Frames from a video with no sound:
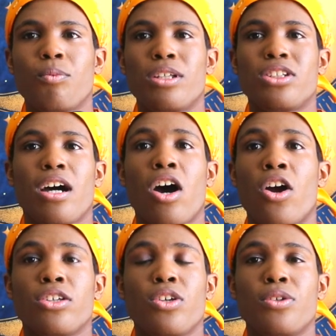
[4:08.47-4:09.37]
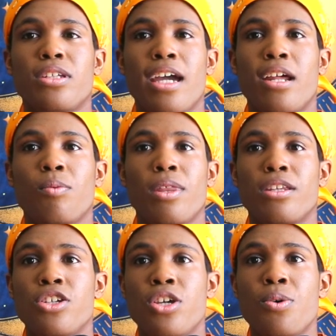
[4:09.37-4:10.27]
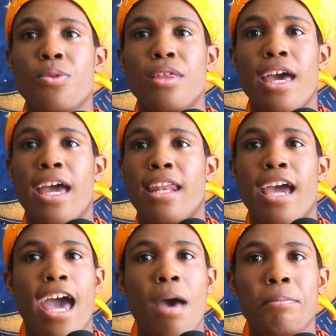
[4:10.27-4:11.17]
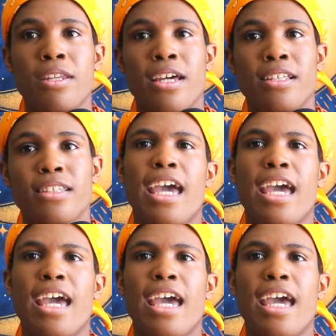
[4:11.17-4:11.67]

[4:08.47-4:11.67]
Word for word: which are associated with youth and happiness,